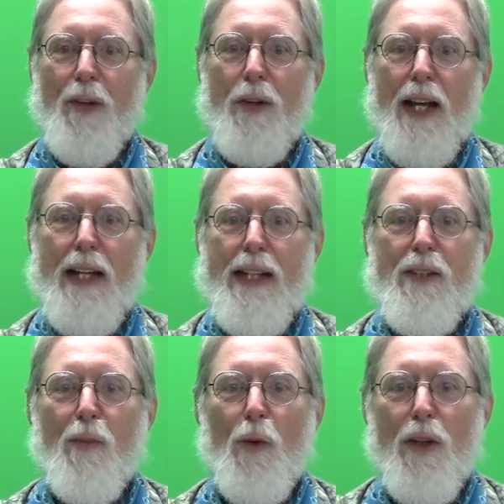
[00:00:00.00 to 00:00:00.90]
Okay, I need
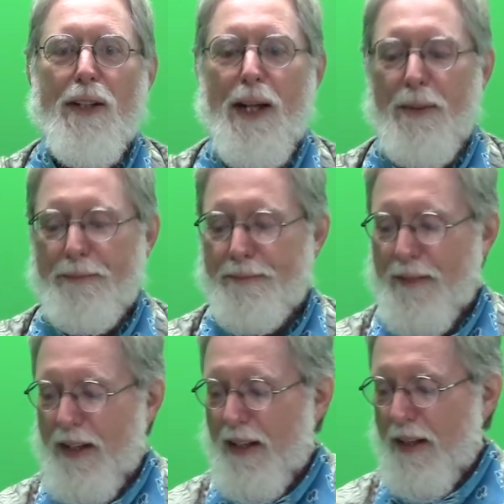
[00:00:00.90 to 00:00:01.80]
some work on that one.
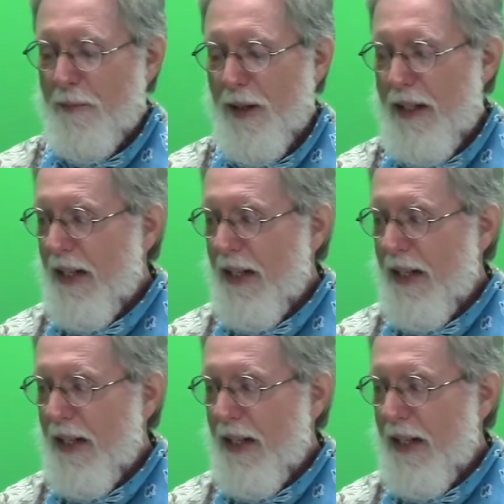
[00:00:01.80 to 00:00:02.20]
But